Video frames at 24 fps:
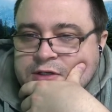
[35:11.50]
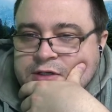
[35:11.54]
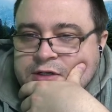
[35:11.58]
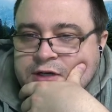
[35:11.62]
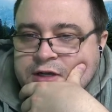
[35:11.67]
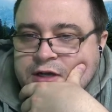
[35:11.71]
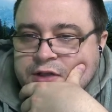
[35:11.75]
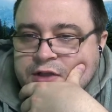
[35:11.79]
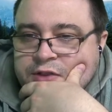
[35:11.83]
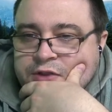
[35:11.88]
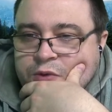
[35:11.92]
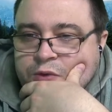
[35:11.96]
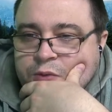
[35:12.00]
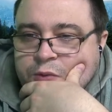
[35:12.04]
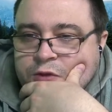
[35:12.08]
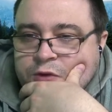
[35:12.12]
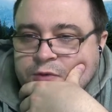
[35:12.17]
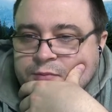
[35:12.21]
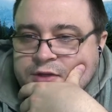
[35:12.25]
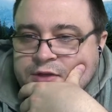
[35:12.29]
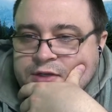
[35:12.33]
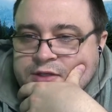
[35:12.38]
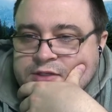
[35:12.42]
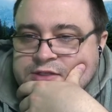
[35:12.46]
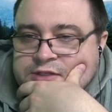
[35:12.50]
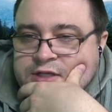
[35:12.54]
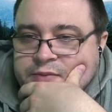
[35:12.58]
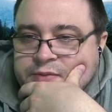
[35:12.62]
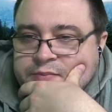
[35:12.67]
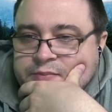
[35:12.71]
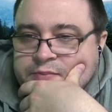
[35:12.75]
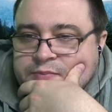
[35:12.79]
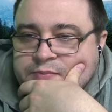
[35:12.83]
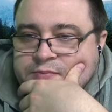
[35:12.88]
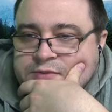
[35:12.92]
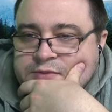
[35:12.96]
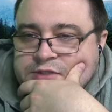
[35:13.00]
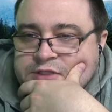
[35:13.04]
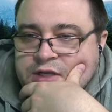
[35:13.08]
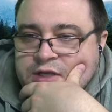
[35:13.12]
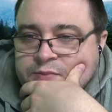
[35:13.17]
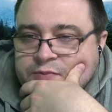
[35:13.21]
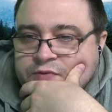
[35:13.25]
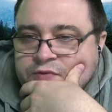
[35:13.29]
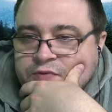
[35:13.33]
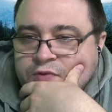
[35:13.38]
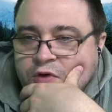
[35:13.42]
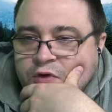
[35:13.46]
there will be some
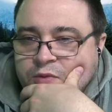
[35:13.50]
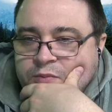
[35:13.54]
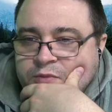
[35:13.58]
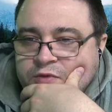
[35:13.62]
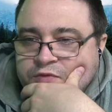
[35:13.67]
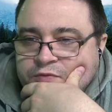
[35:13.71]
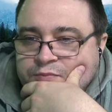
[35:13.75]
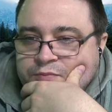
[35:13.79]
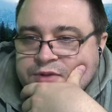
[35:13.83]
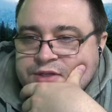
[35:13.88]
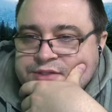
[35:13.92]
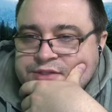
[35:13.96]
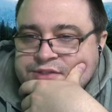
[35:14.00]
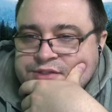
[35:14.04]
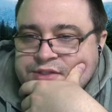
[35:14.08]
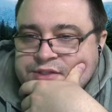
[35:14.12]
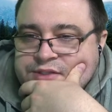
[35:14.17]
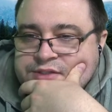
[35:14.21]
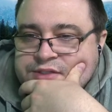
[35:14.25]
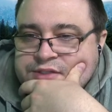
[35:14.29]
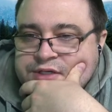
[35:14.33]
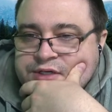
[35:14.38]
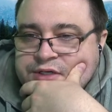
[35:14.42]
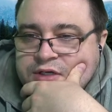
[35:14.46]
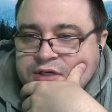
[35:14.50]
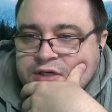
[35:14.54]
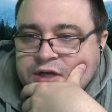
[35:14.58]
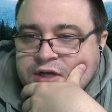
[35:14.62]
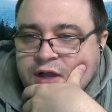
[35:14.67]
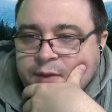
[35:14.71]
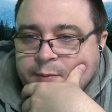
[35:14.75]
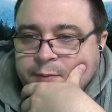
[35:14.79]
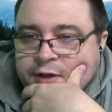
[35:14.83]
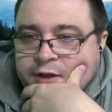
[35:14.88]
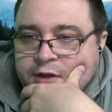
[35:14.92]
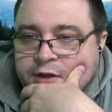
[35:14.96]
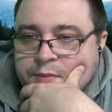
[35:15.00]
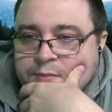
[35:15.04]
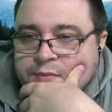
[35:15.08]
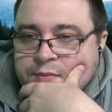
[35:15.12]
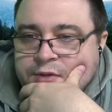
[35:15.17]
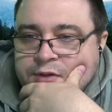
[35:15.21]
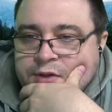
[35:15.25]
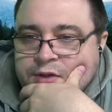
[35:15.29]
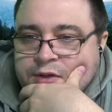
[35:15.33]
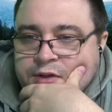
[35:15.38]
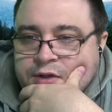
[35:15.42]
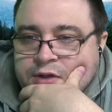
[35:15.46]
form of business here coming up.
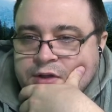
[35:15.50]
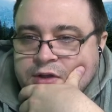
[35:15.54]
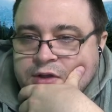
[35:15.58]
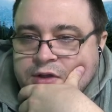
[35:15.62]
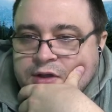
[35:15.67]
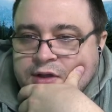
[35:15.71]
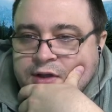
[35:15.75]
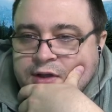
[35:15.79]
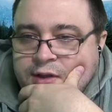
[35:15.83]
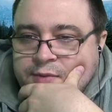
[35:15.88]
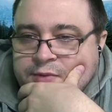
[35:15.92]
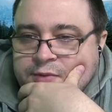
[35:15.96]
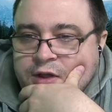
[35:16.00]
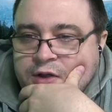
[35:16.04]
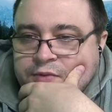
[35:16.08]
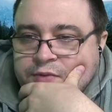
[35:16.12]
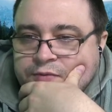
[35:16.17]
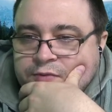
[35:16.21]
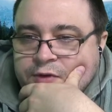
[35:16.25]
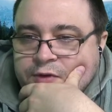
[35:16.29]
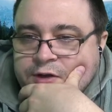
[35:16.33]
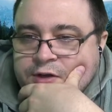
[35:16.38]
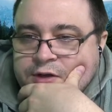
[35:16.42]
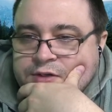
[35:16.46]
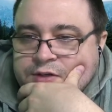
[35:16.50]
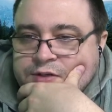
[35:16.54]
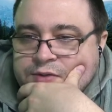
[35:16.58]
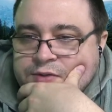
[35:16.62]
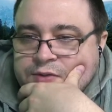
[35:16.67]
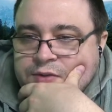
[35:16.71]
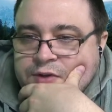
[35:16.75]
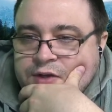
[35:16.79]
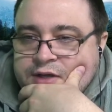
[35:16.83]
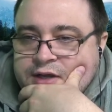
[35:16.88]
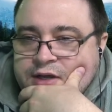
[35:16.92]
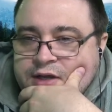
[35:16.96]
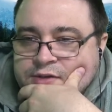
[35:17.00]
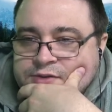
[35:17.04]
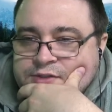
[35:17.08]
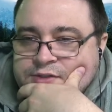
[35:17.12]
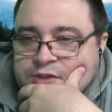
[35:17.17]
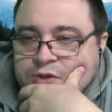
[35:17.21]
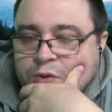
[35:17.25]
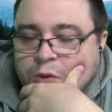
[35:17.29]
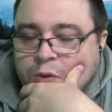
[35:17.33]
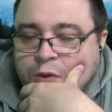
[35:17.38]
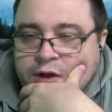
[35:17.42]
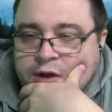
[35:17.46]
I'm not ready to announce it
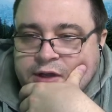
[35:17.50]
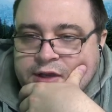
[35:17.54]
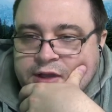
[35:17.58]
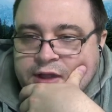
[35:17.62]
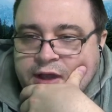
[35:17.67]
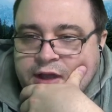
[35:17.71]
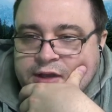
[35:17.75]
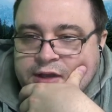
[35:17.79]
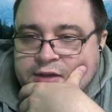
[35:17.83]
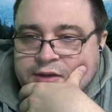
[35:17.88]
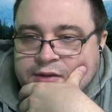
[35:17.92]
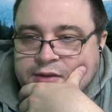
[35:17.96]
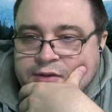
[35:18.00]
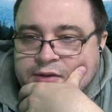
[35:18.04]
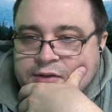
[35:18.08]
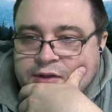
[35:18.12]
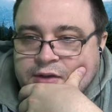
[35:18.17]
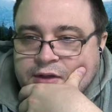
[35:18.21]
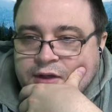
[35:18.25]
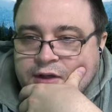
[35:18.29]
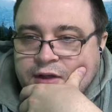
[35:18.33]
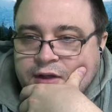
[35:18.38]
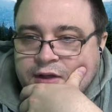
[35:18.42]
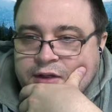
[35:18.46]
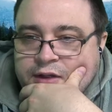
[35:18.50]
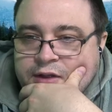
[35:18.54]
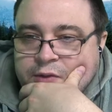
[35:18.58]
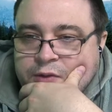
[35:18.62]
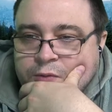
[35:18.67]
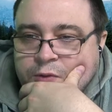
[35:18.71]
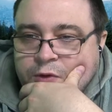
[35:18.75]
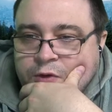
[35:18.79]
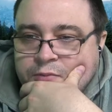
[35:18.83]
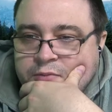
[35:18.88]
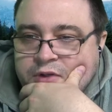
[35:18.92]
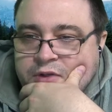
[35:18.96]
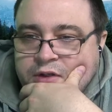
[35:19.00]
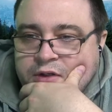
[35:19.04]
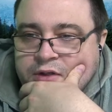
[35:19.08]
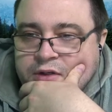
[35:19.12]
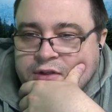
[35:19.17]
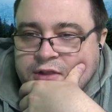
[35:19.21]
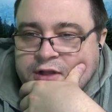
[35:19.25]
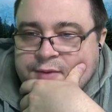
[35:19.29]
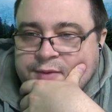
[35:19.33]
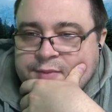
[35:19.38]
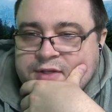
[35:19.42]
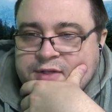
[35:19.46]
quite yet. It will be a
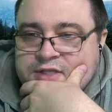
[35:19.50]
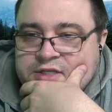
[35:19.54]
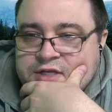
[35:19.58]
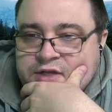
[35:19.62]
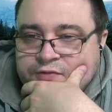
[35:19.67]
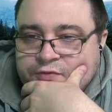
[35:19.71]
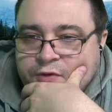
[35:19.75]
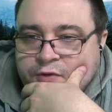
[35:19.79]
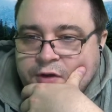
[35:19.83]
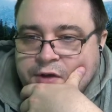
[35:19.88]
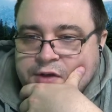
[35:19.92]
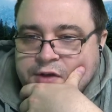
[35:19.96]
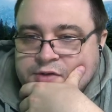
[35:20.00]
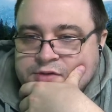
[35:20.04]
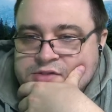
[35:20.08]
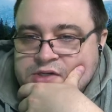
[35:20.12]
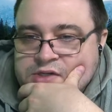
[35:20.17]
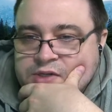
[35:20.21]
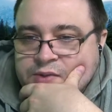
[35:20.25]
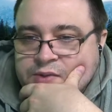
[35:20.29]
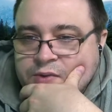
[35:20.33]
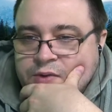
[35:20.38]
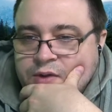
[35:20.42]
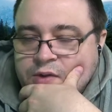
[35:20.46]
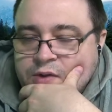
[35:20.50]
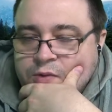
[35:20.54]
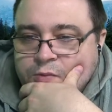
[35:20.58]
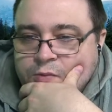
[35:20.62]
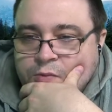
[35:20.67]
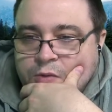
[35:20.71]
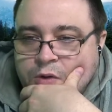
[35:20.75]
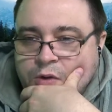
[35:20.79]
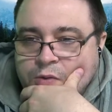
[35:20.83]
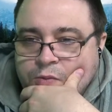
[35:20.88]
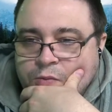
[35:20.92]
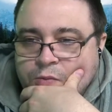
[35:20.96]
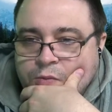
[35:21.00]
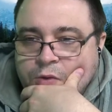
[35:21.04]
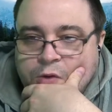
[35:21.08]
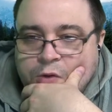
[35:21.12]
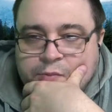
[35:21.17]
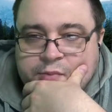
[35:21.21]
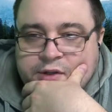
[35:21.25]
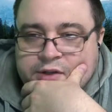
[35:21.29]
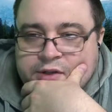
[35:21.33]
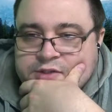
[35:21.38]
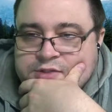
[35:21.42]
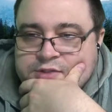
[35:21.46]
little bit different, so it won't
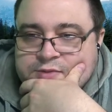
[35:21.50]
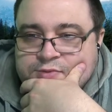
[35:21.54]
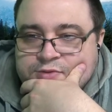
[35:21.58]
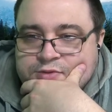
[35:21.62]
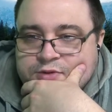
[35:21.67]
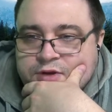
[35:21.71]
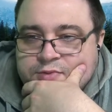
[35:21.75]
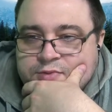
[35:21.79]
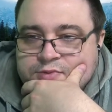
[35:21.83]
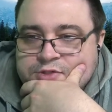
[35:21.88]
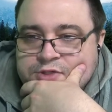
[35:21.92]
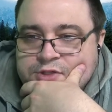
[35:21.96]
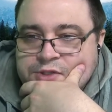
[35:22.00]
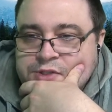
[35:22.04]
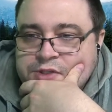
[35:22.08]
be a subscription